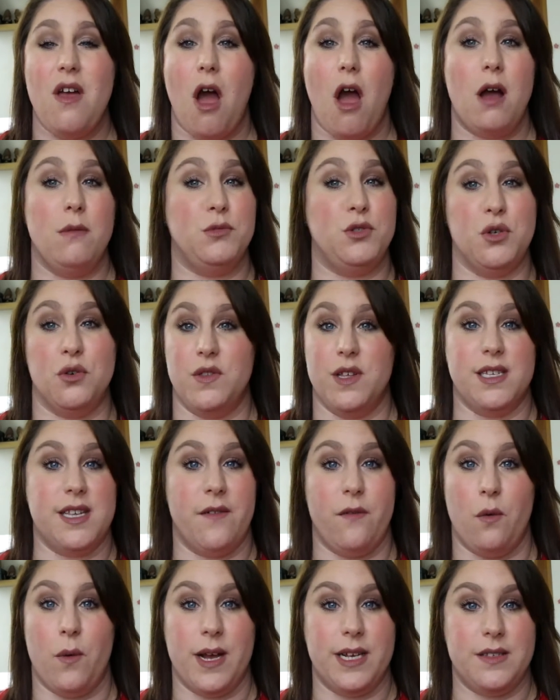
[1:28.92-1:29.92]
i'm sure there's
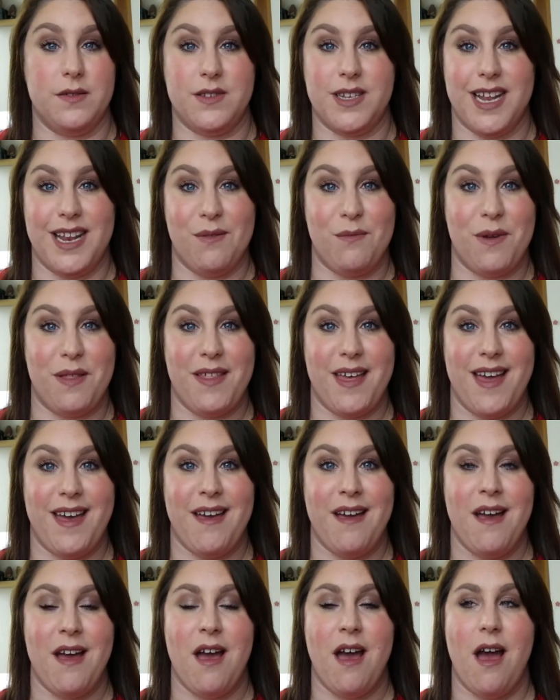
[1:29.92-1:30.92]
other ways of dealing with
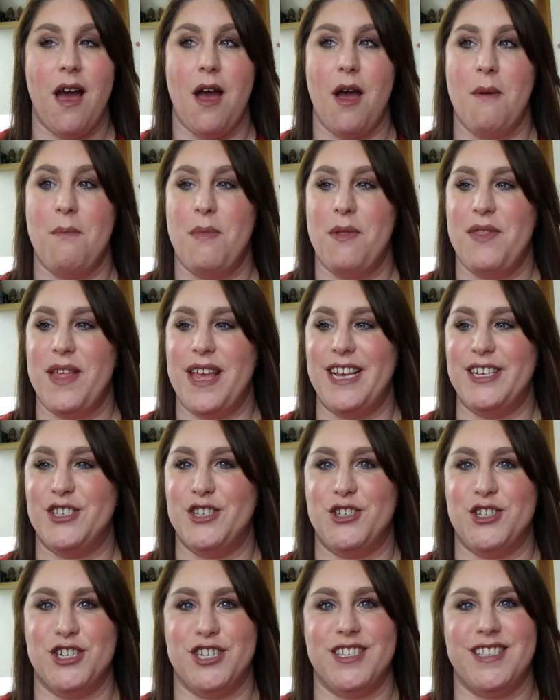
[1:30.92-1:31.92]
it uh, but these
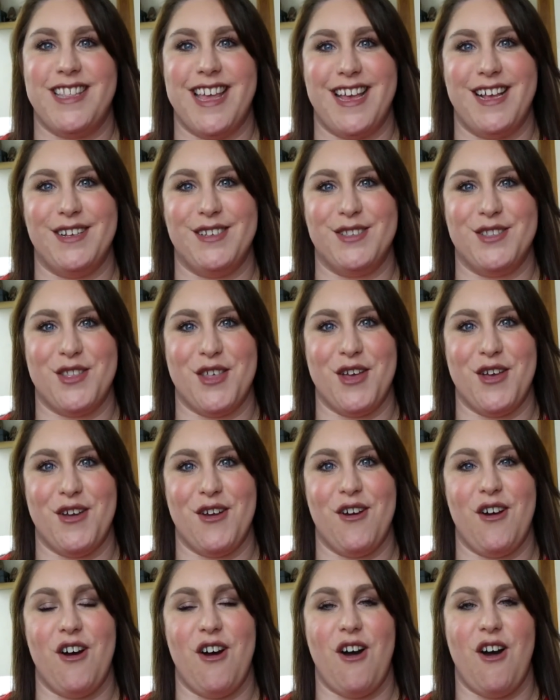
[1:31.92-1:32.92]
are just things
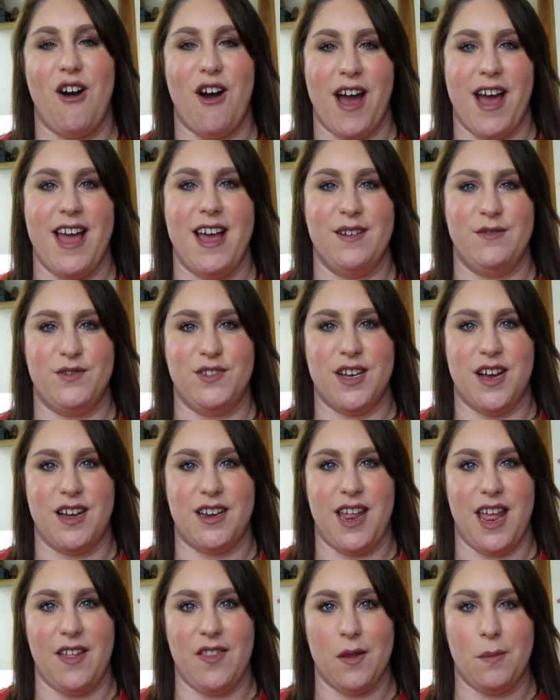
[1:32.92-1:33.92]
that I have
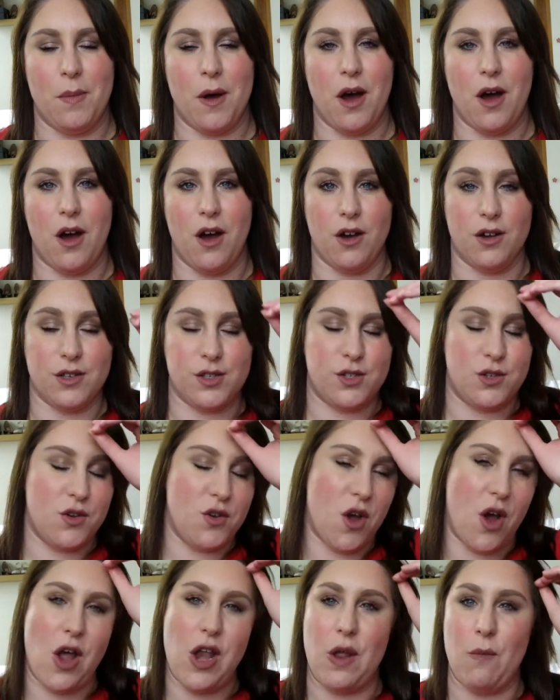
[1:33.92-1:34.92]
done in the past,
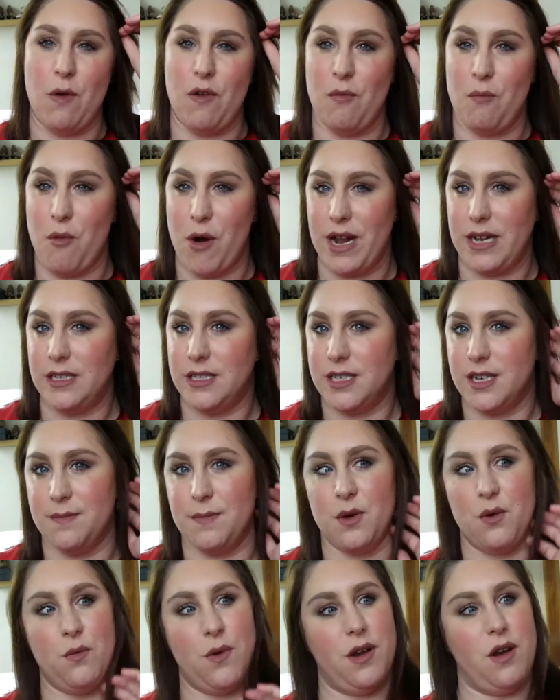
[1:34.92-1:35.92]
not only with Brenda,
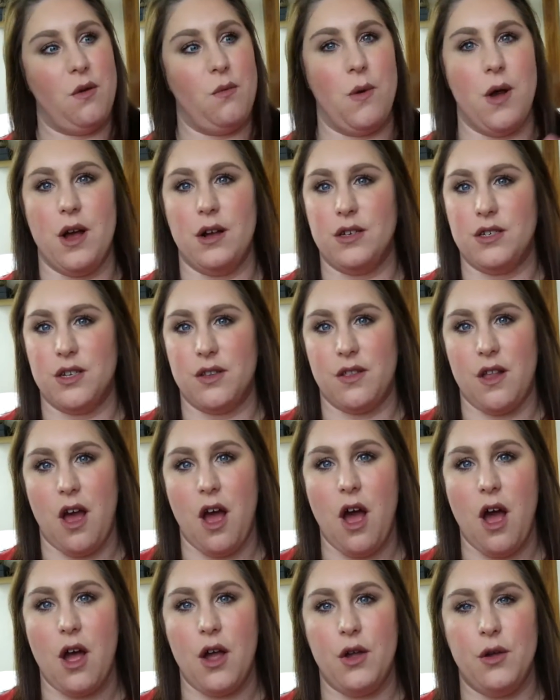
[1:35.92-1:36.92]
but when I worked at the
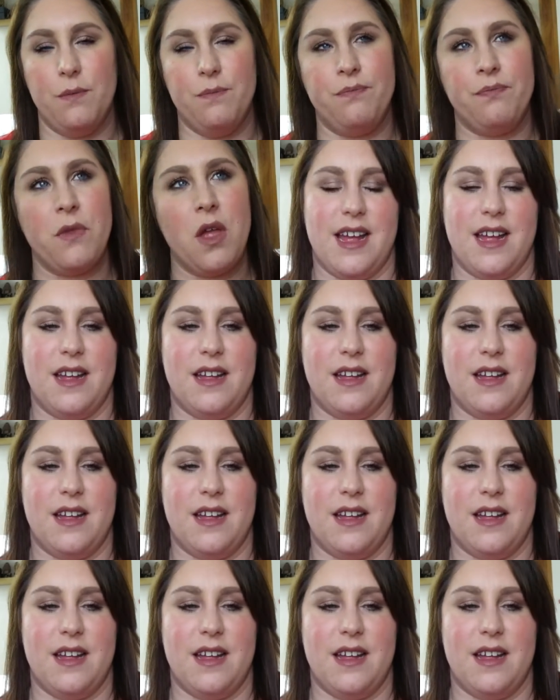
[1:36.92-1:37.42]
home.